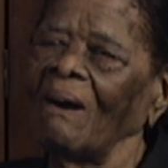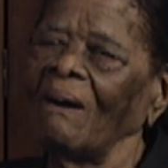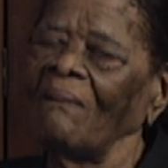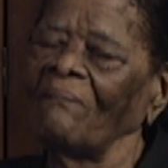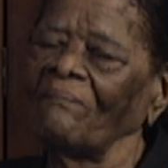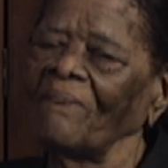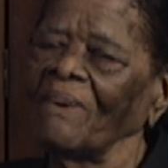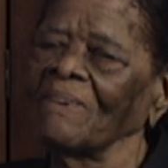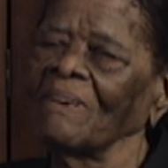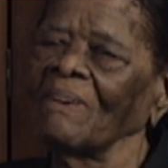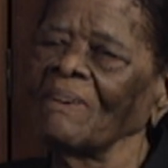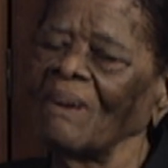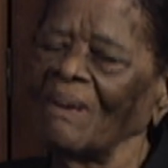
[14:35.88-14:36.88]
Franklin
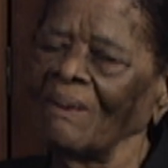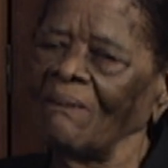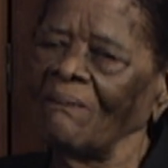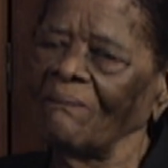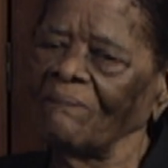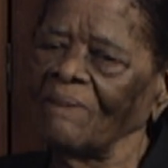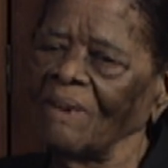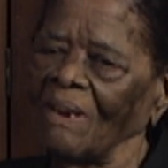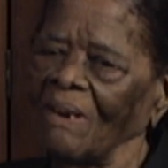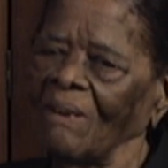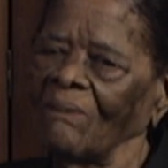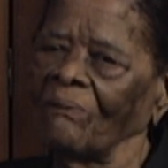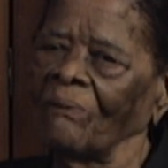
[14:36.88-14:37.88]
Delano
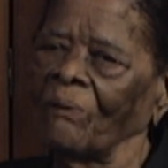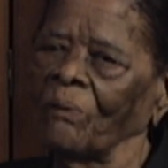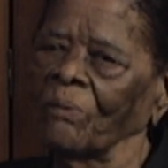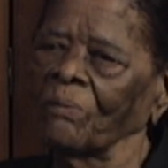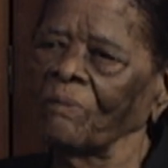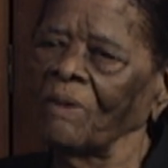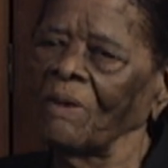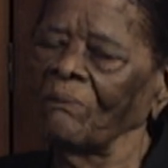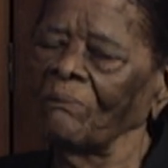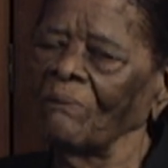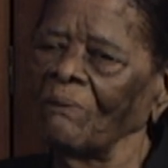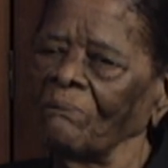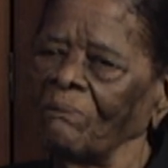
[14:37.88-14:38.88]
Roosevelt
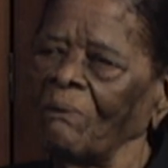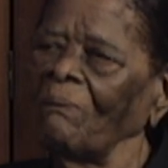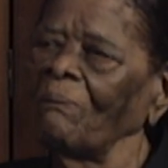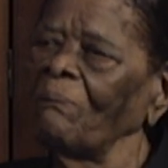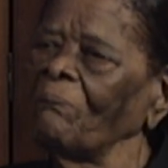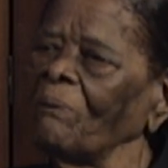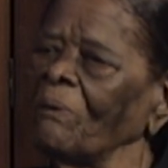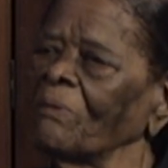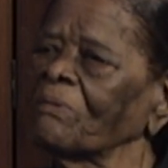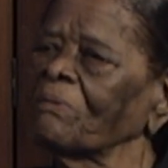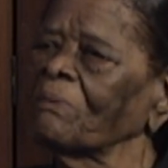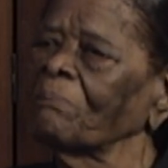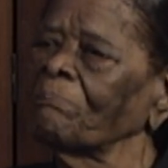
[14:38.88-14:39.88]
was
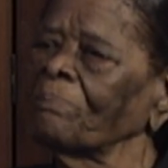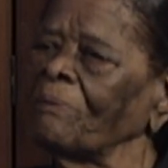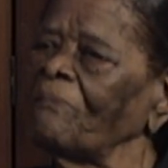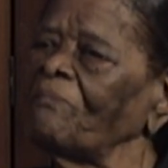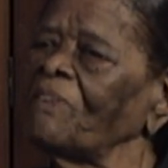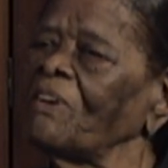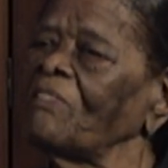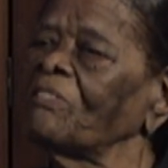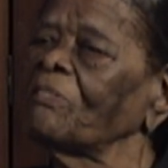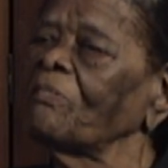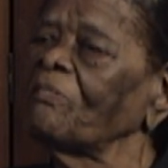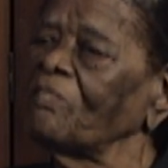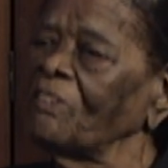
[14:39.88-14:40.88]
the very
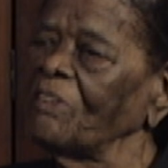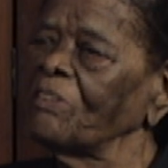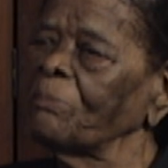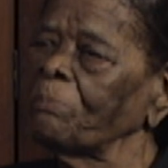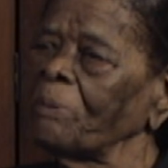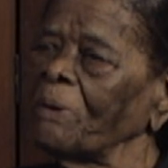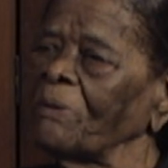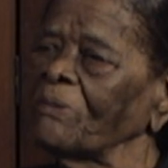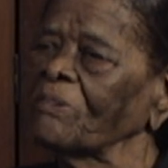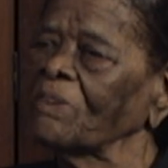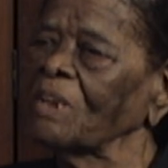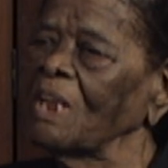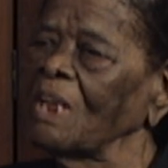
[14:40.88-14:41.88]
first
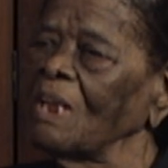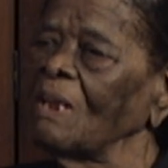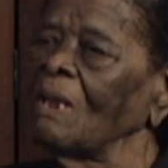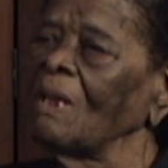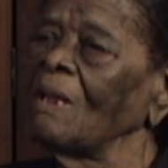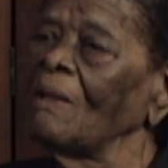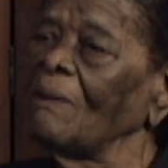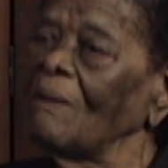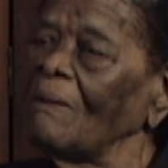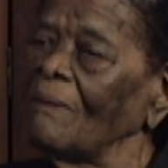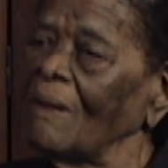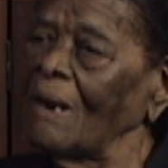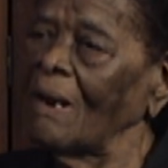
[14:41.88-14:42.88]
president that
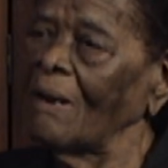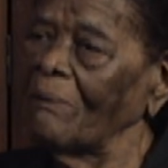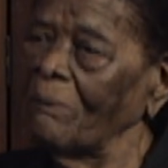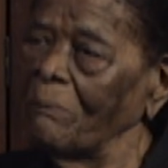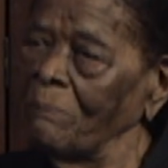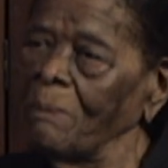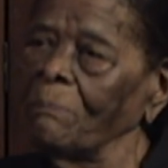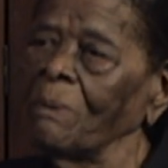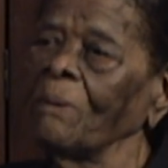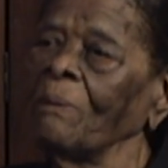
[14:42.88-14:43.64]
I remember,